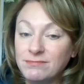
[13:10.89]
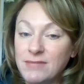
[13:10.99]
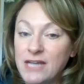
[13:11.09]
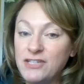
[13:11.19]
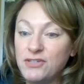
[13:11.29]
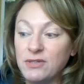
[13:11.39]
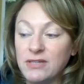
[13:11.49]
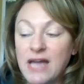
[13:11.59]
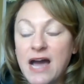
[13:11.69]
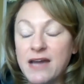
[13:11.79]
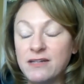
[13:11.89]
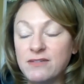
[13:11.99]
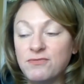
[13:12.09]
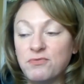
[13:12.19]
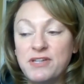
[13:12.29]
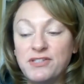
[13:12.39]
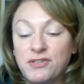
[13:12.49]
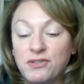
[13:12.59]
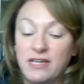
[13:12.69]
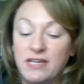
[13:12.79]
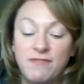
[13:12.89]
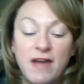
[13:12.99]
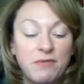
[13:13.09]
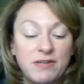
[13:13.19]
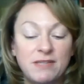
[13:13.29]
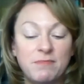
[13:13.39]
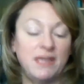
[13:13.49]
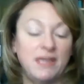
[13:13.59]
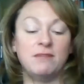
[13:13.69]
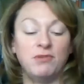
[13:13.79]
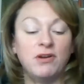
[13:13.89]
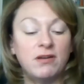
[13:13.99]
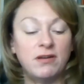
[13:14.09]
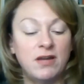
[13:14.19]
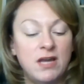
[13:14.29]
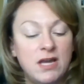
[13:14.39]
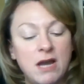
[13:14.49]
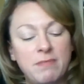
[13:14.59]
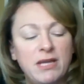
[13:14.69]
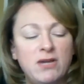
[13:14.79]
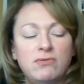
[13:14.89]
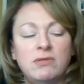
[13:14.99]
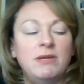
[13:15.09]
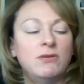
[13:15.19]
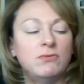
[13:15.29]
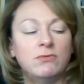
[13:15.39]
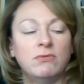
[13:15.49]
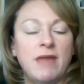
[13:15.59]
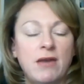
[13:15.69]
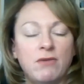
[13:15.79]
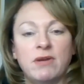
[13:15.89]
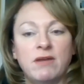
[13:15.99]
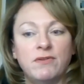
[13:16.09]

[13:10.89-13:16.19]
I do a lot of research. Like if I read something in a book, I'll be like, oh, let me Google that or whatever.